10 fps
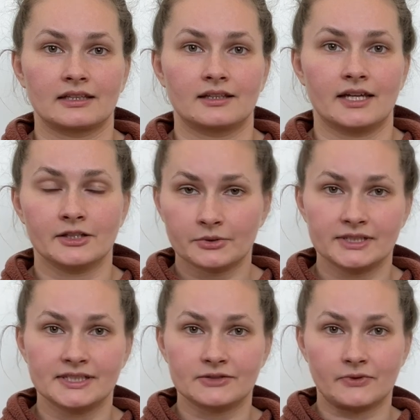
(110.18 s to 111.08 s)

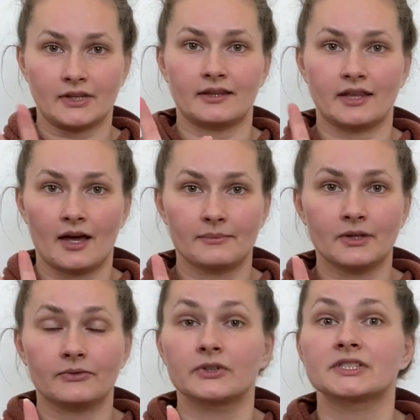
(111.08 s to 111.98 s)
increases for the thumb the
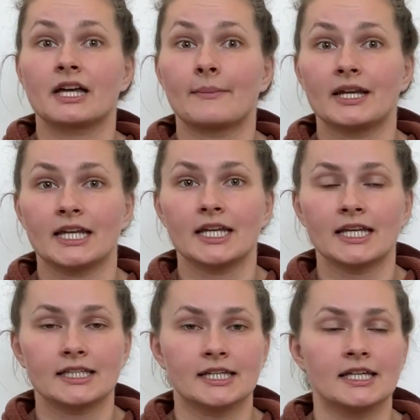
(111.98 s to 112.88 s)
first time I knit
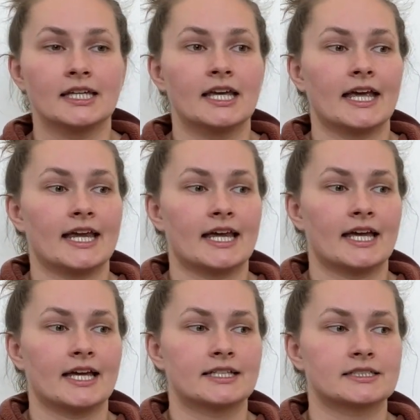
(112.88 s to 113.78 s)
it,
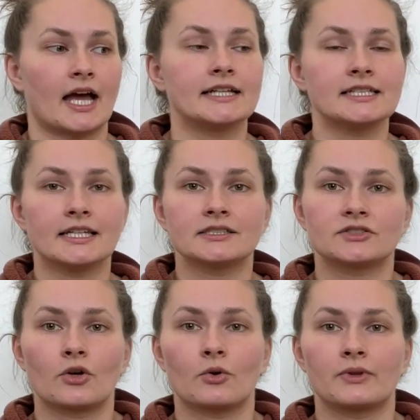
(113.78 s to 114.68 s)
and I did it
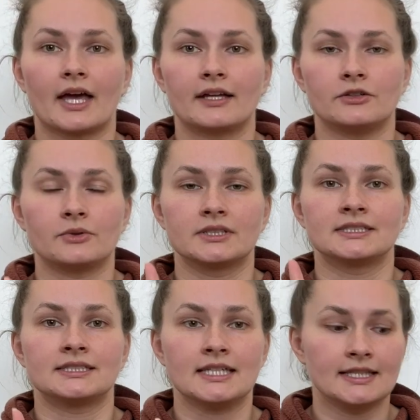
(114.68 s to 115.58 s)
so that you could
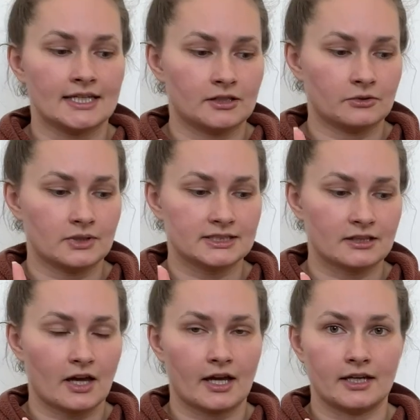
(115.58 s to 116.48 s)
see the increase
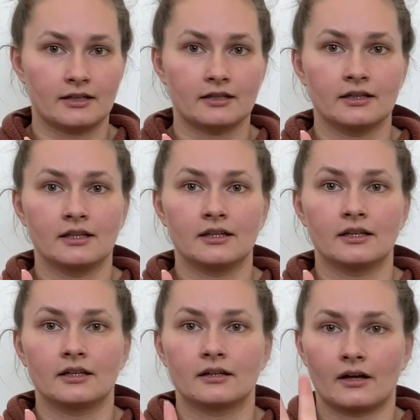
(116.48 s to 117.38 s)
line
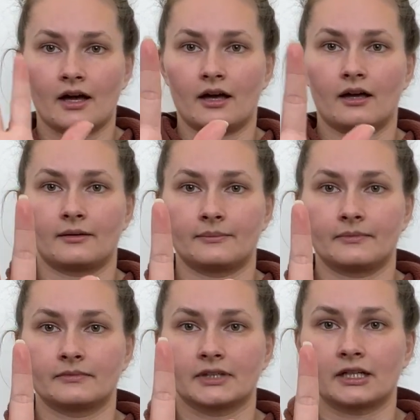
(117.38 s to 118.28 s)

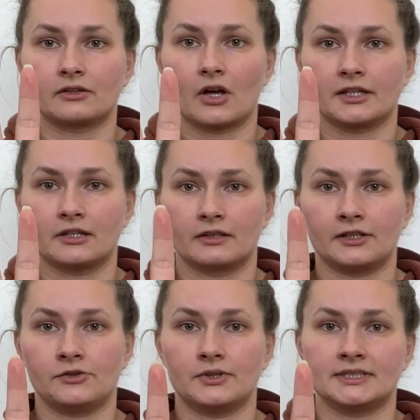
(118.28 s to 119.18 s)
like along here, like
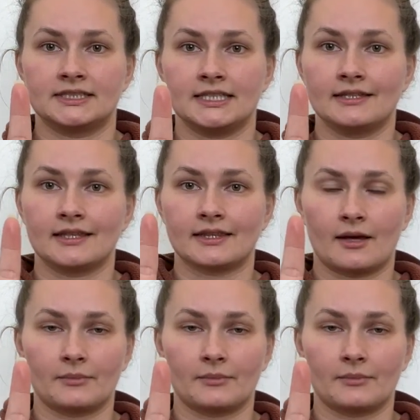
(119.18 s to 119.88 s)
you could see the thumb